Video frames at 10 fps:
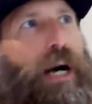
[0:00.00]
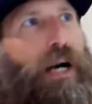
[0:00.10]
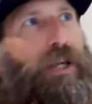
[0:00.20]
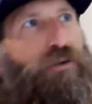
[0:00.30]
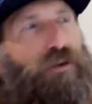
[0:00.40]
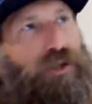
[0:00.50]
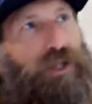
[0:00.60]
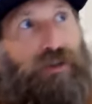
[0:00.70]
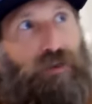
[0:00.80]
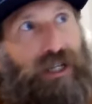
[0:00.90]
you use
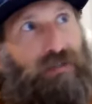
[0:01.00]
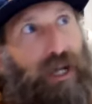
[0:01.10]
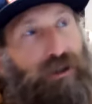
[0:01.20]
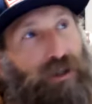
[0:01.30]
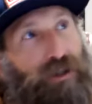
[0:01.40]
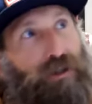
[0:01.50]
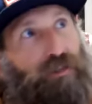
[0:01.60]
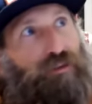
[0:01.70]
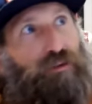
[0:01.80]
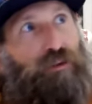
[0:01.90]
this phrase metrics to
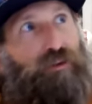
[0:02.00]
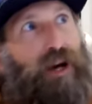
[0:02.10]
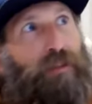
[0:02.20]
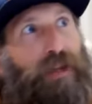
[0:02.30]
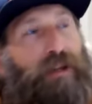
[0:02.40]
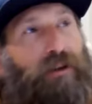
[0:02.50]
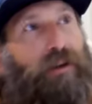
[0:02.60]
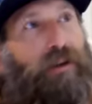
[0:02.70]
prove. I mean,